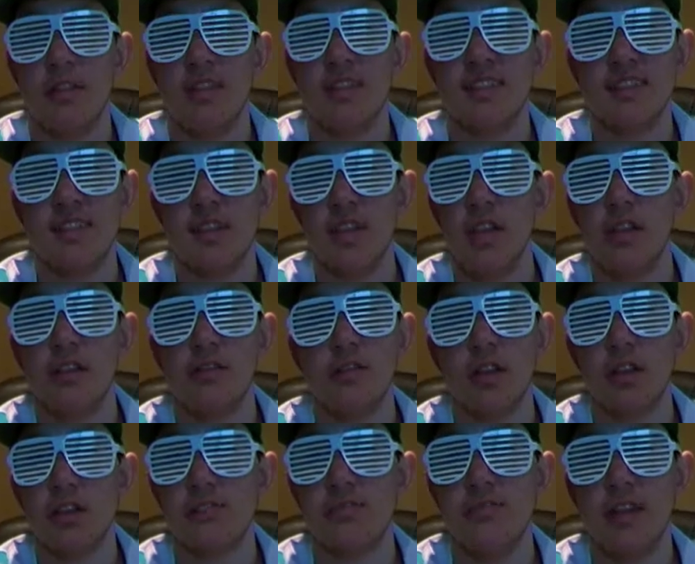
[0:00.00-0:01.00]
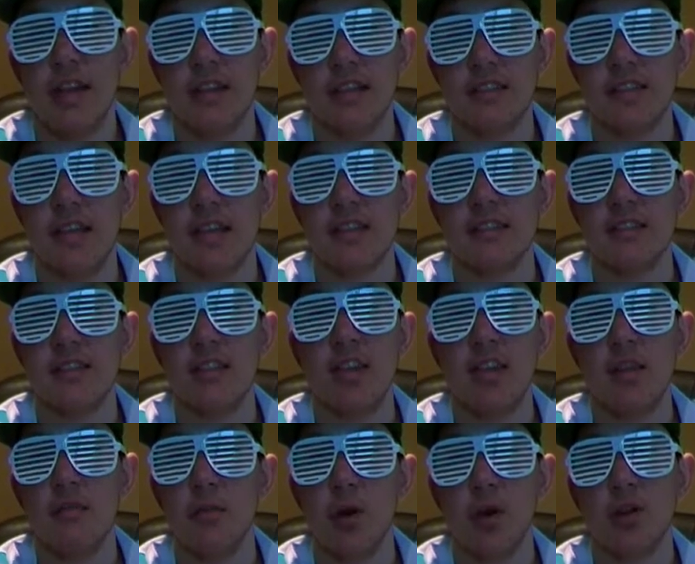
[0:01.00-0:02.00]
The city of Las Vegas has
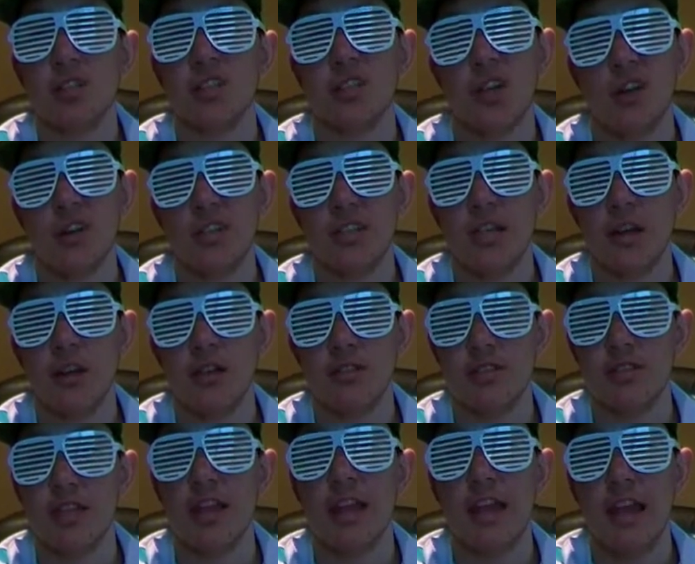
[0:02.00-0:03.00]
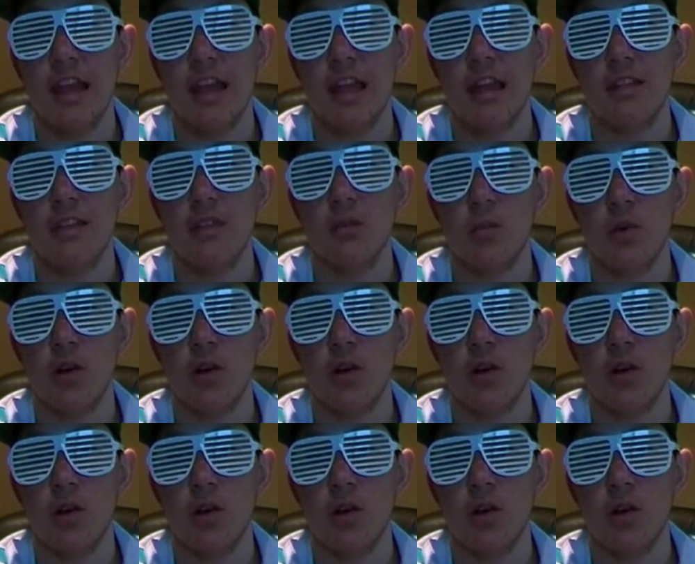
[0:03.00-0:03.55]
the most hotels in the